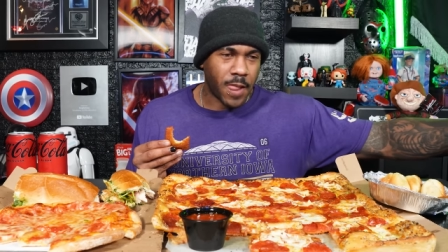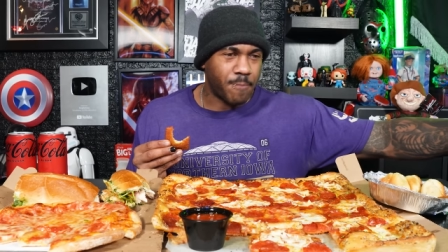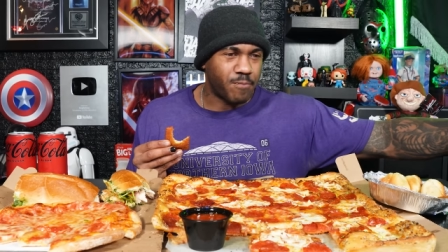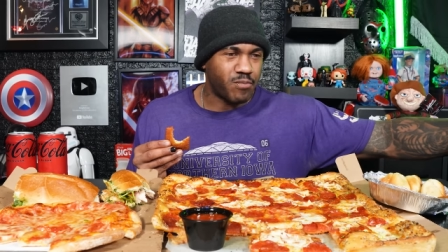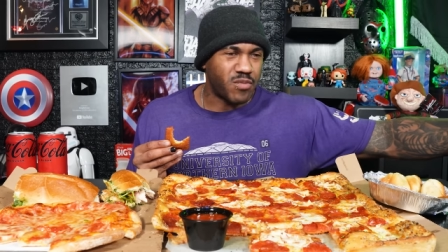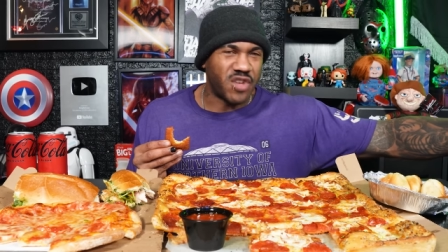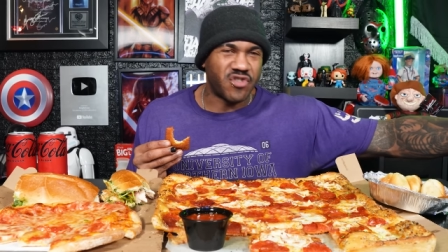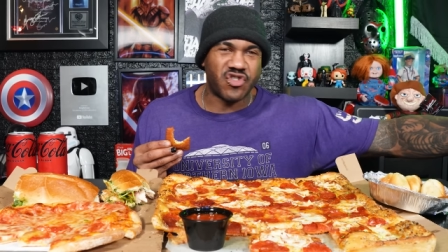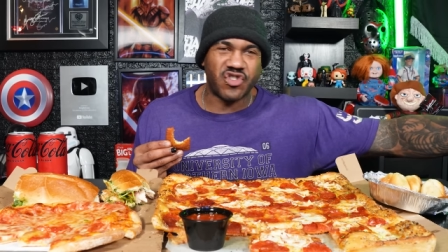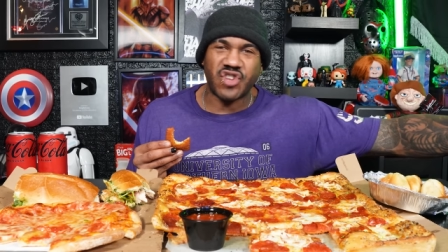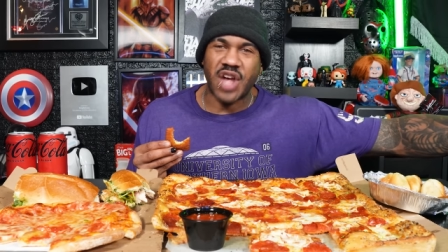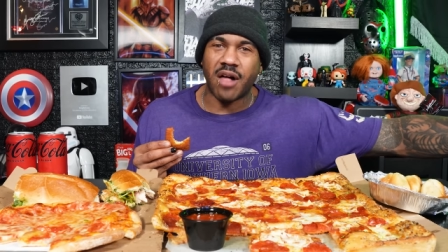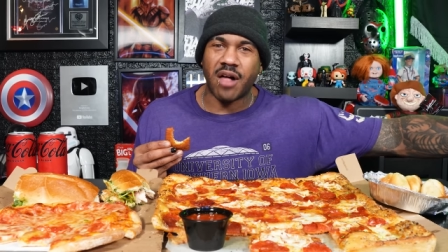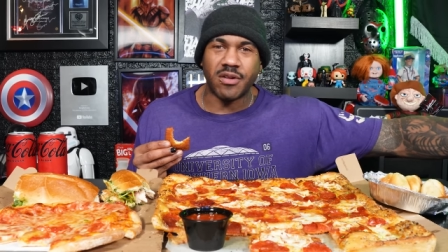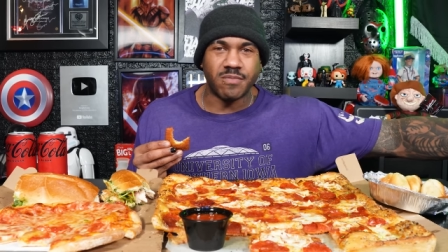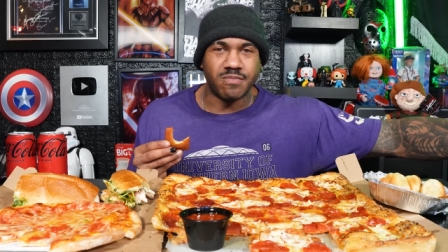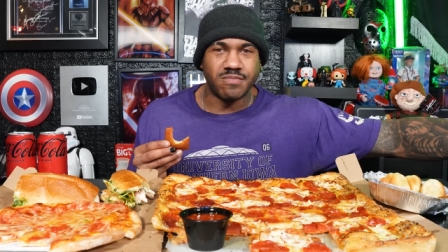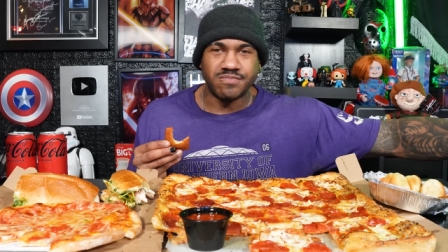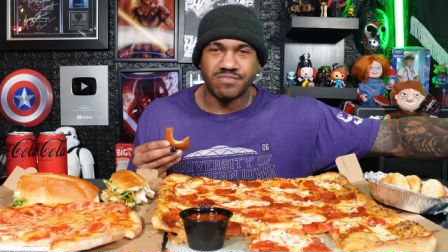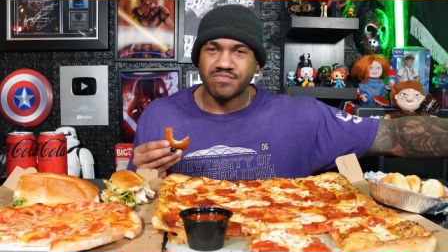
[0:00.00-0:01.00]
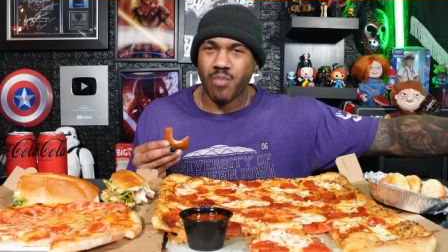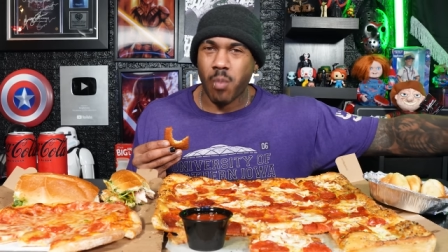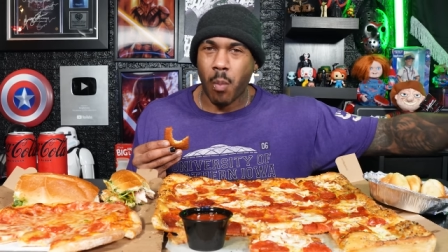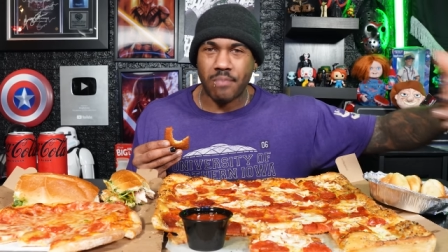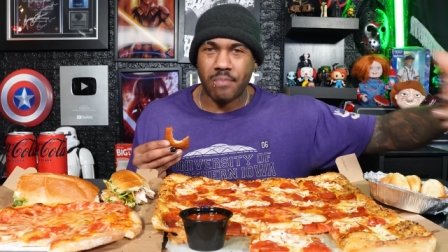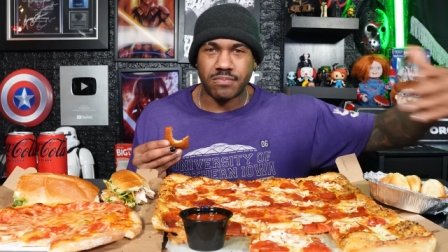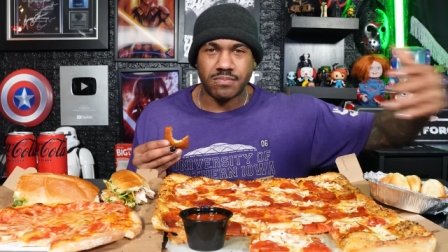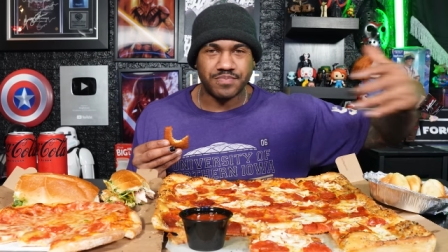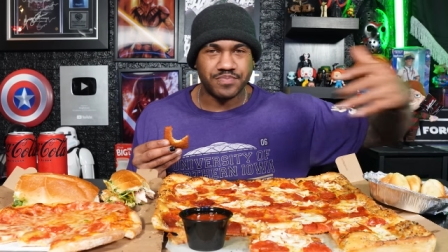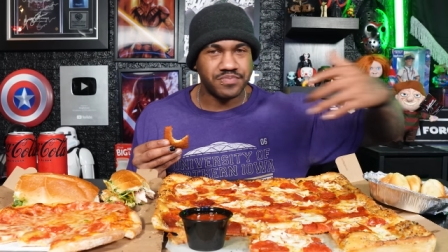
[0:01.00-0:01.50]
it's solid.
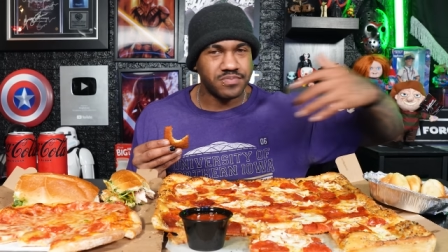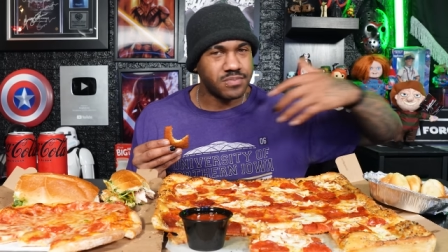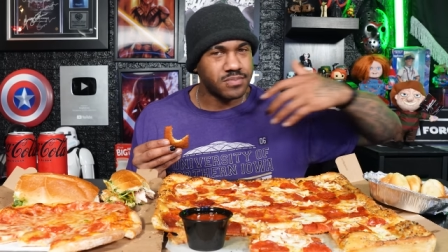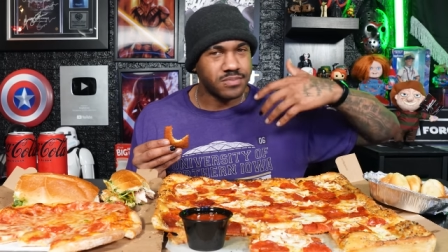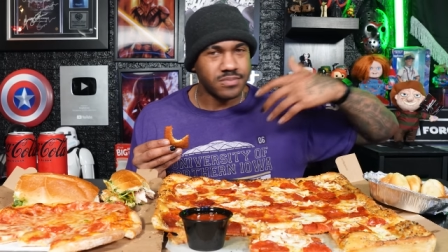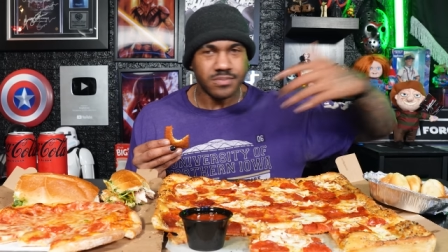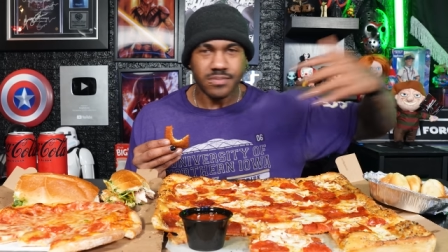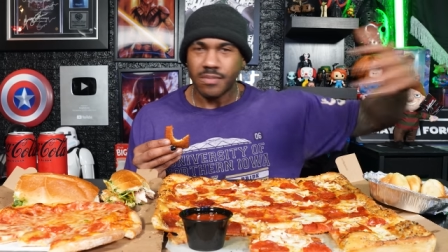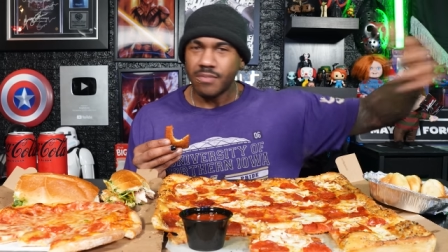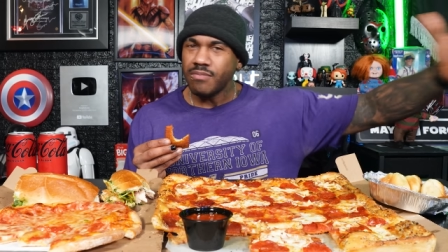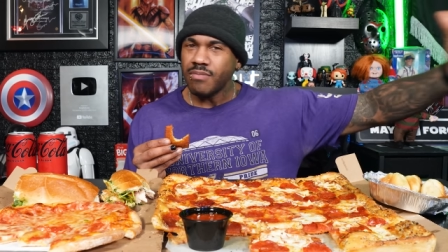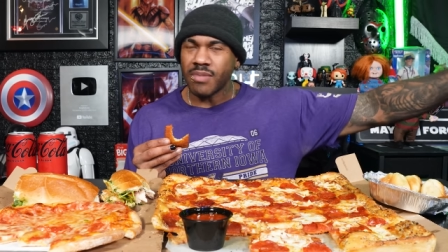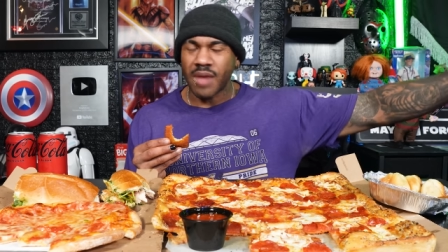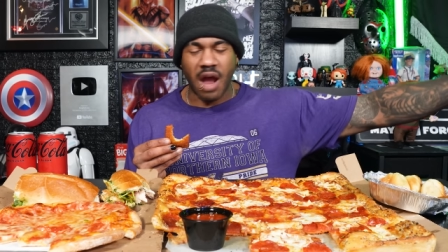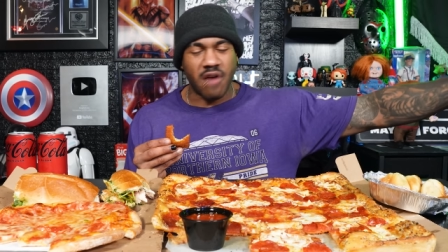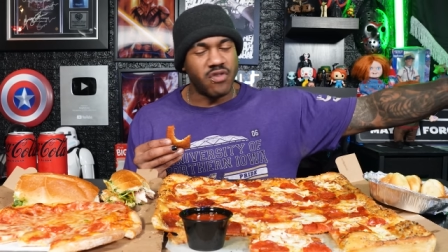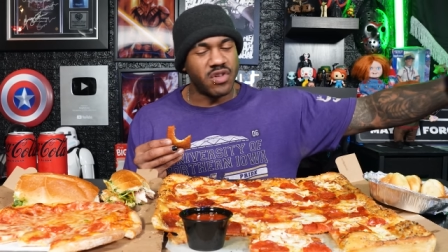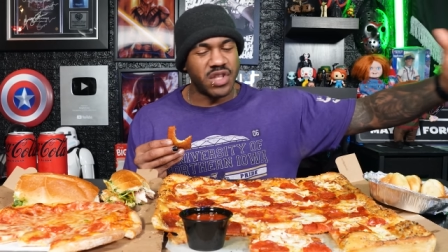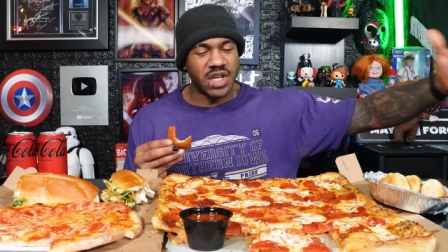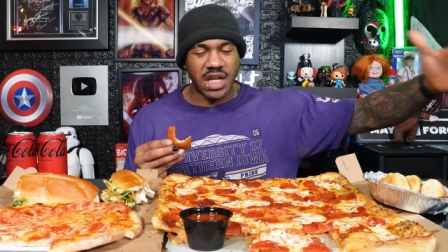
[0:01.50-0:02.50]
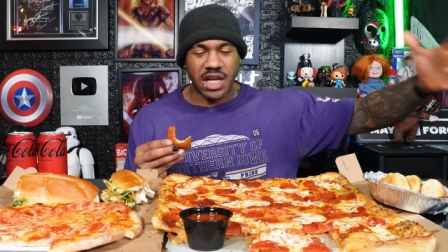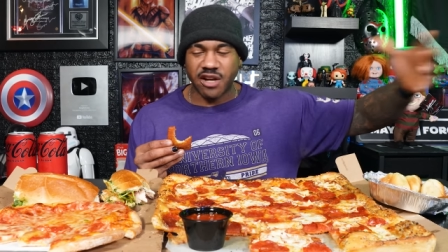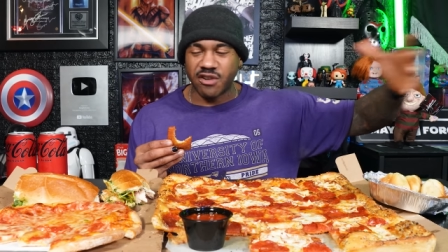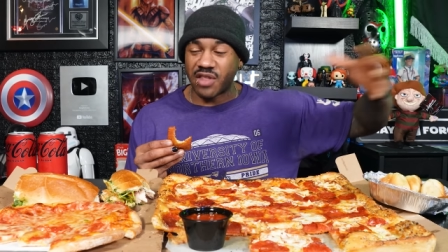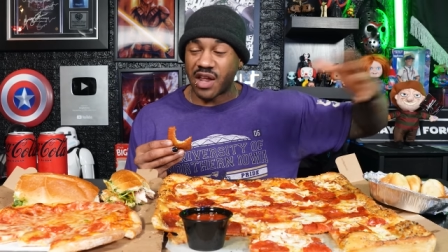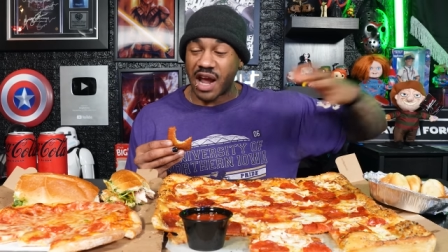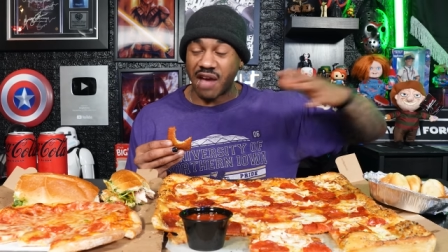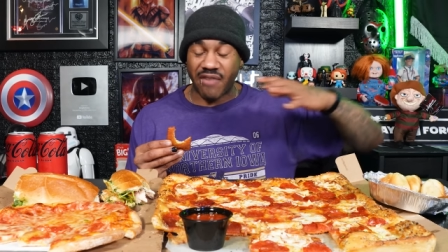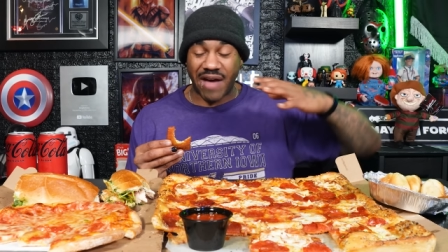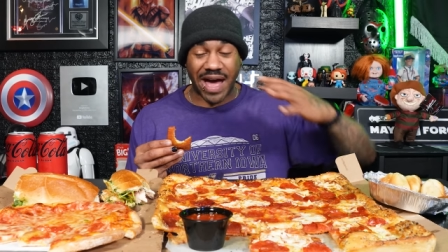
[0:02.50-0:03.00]
Everything here
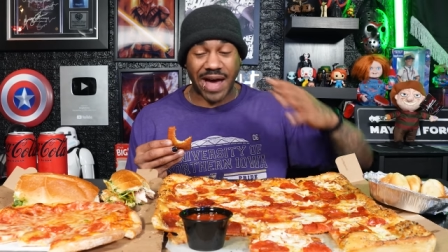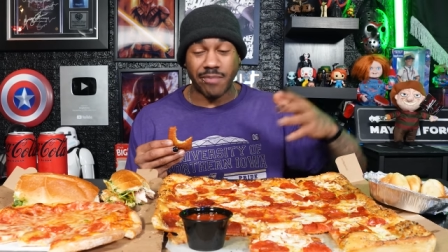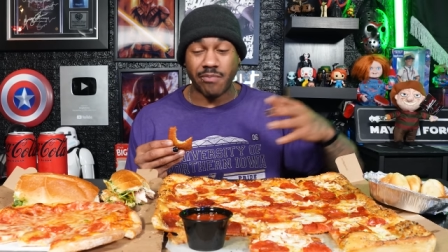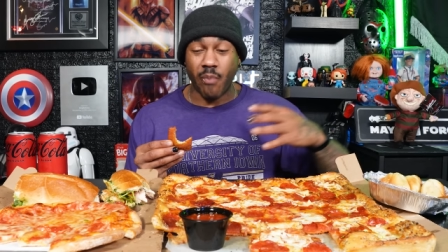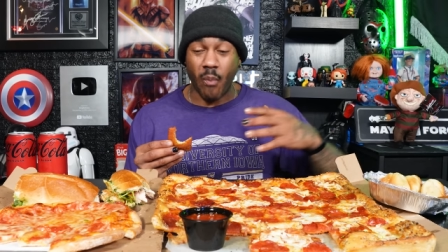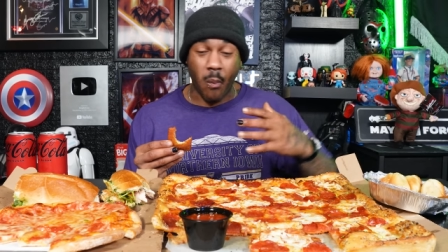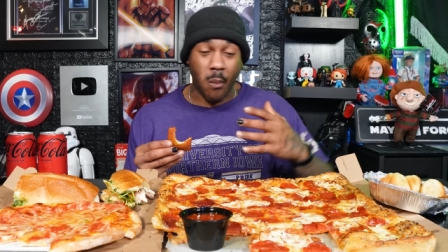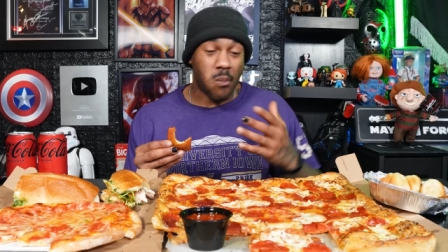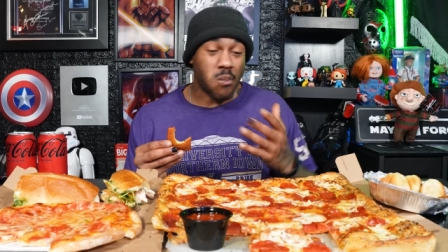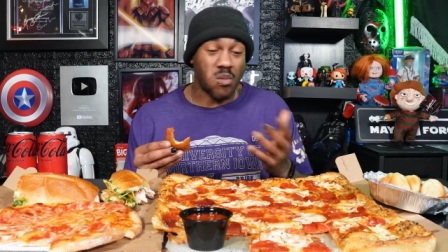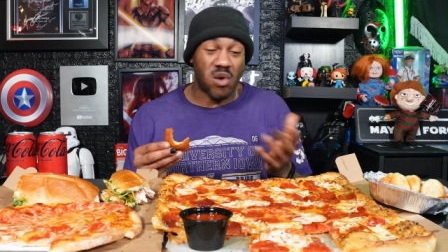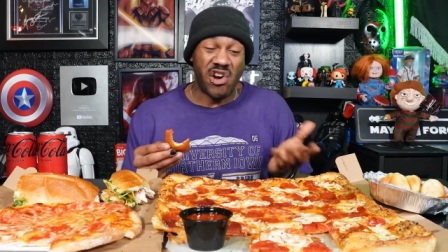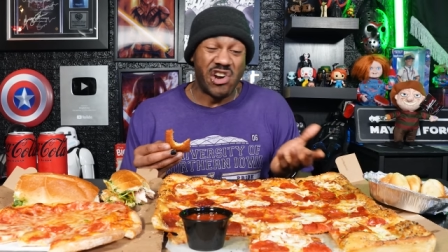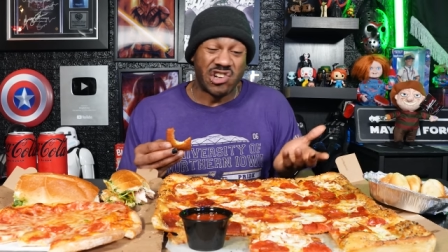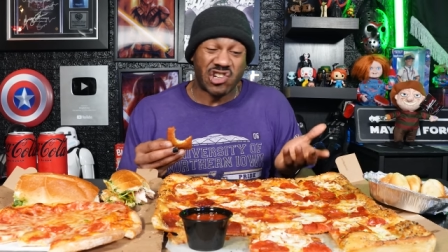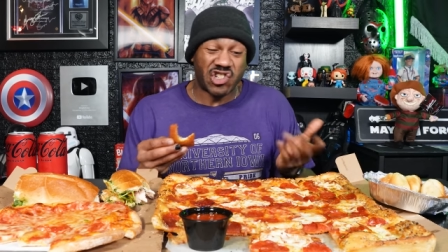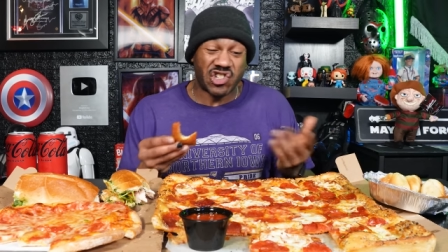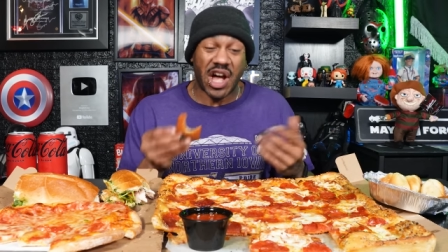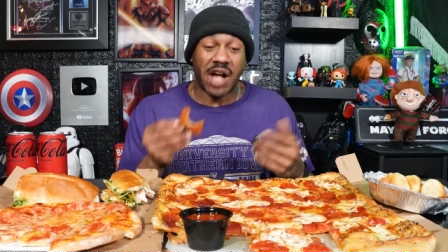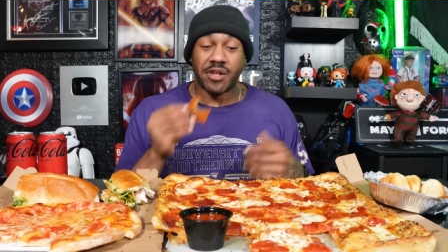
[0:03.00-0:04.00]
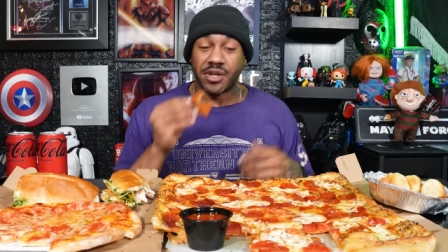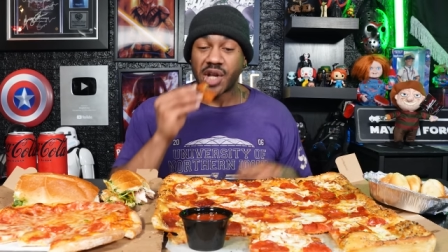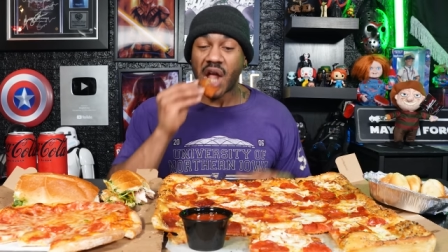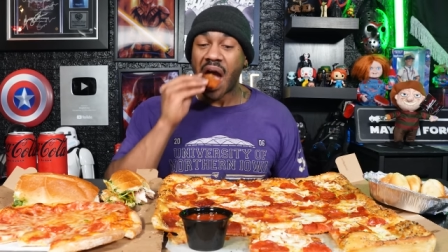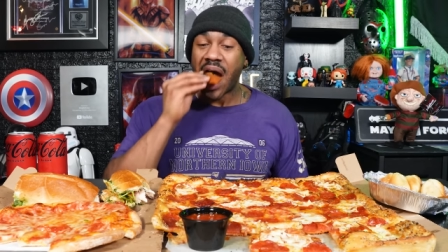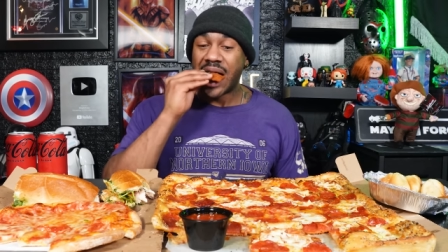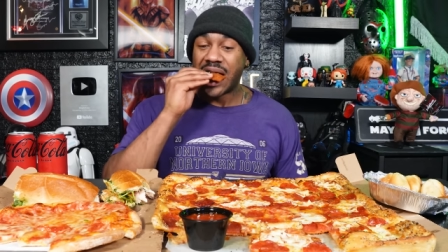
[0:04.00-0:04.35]
that I've had is solid.